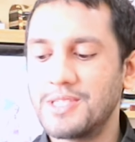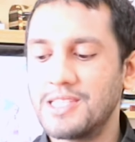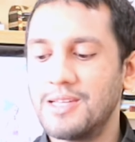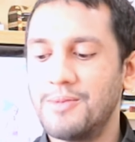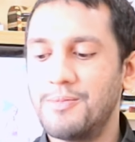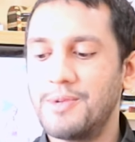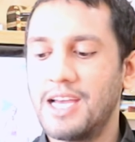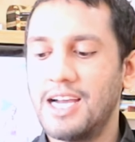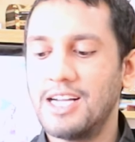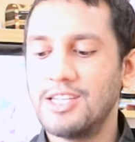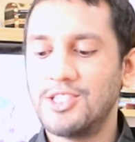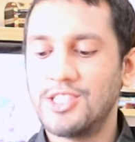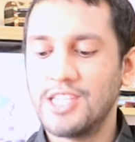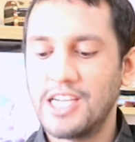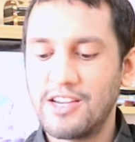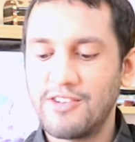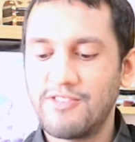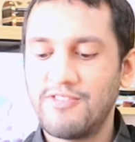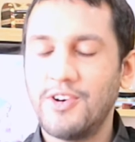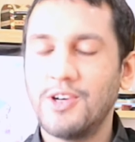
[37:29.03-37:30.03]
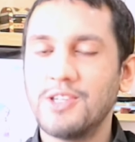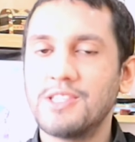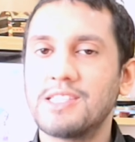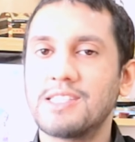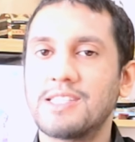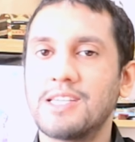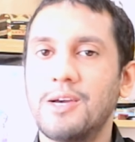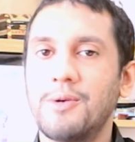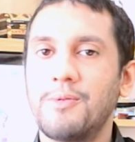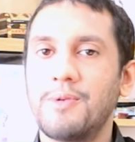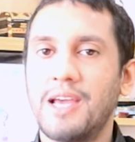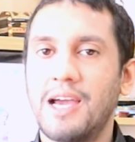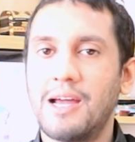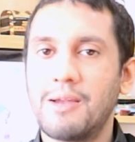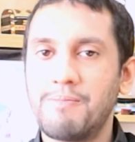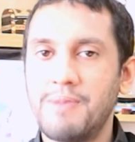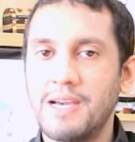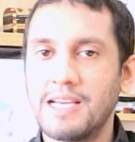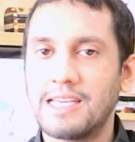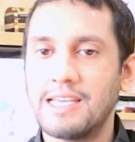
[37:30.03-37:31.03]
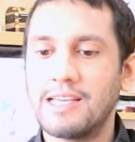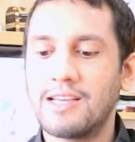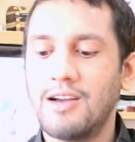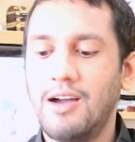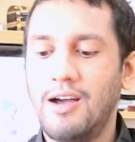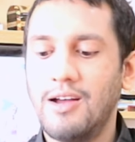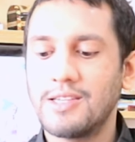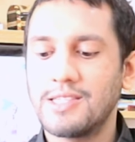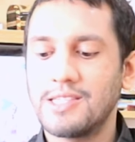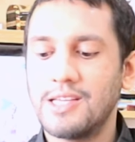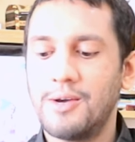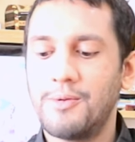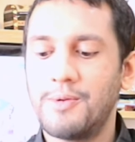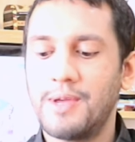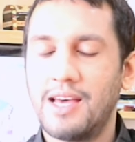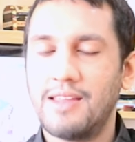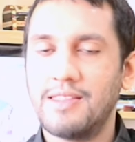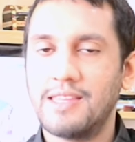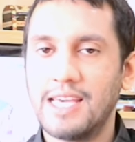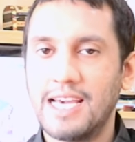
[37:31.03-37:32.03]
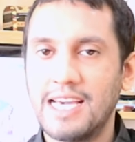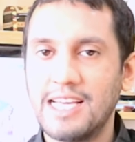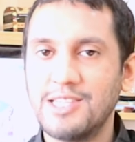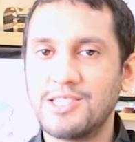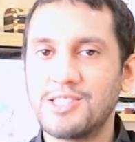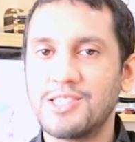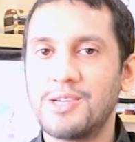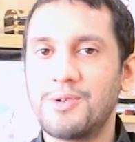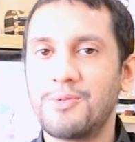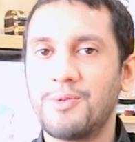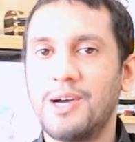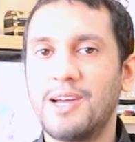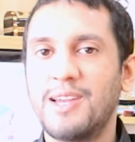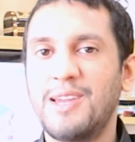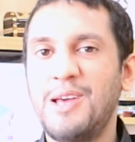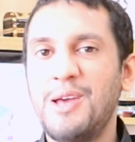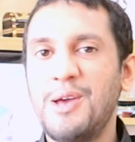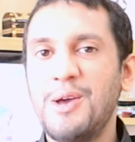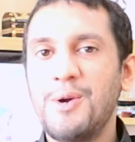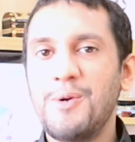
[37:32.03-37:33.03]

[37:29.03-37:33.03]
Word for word: So then we had Jane Foster, we had Peggy Carter, we had the Ancient One,